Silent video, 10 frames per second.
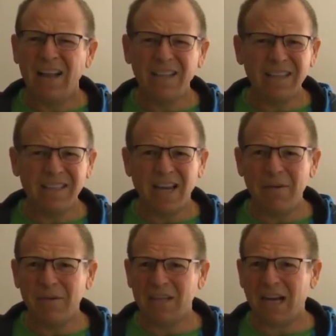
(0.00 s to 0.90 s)
I think this
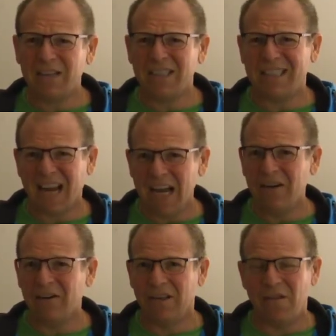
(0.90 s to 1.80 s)
game is actually
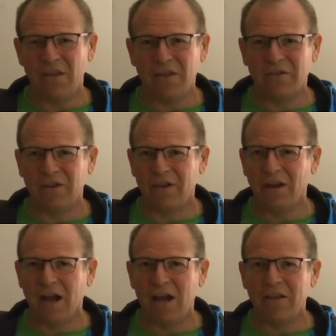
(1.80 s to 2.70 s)
tighter than this.
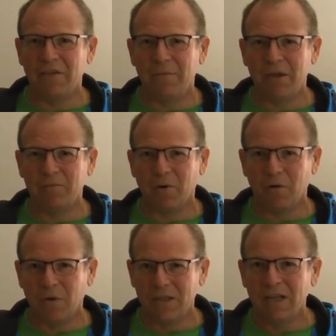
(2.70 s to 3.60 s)
And I think if
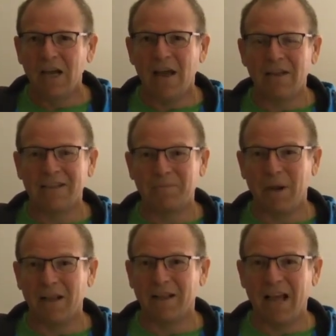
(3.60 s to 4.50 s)
Pittsburgh wins, I think it's
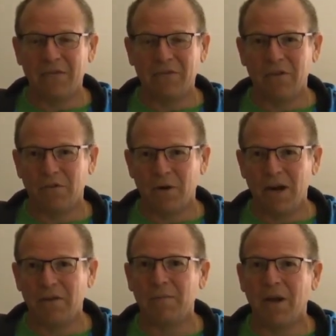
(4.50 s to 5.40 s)
by less than 3.
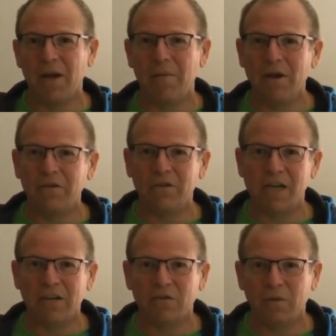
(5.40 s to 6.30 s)
I think Miami has a
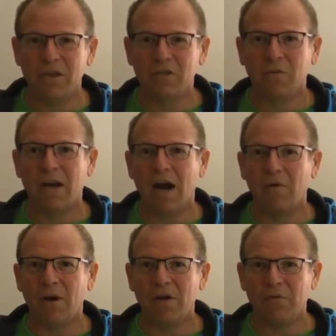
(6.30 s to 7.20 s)
chance to win this one
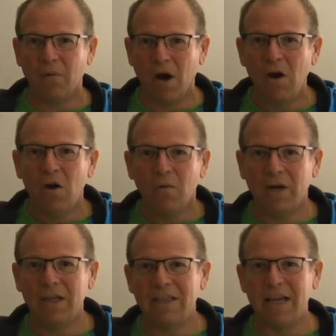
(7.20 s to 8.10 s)
outright as well. We're
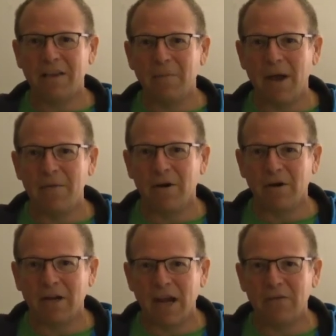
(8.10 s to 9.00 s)
going to take the Miami
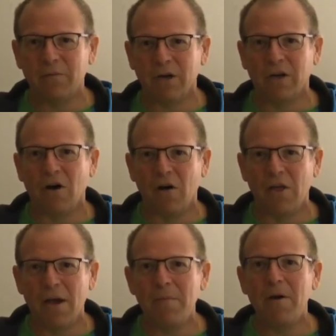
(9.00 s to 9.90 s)
Hurricanes. We're going to call
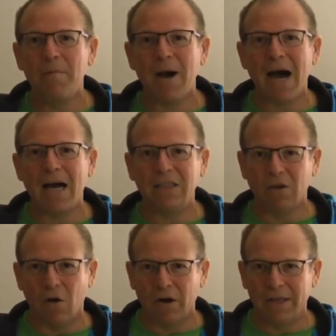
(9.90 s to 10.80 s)
them my
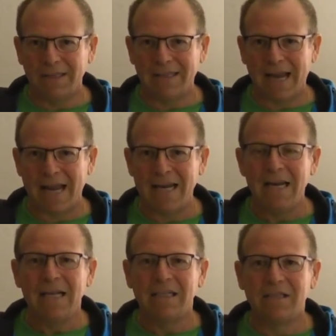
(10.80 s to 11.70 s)
dog of the day.
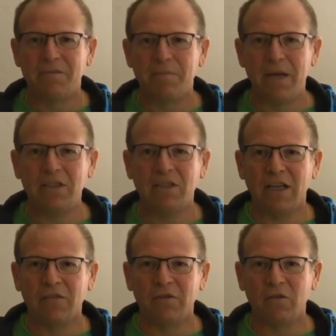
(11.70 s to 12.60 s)
This is Mitch.
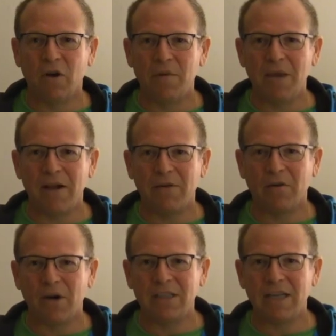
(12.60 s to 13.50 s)
Thanks for joining me. Have a
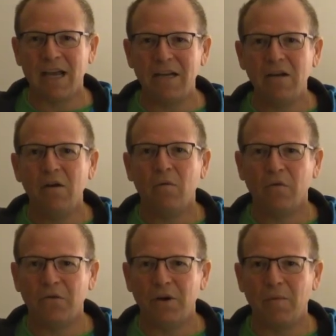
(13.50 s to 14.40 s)
great day.
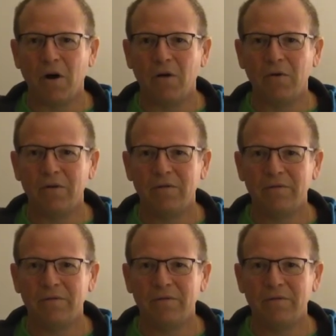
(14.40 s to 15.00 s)
We'll see you tomorrow.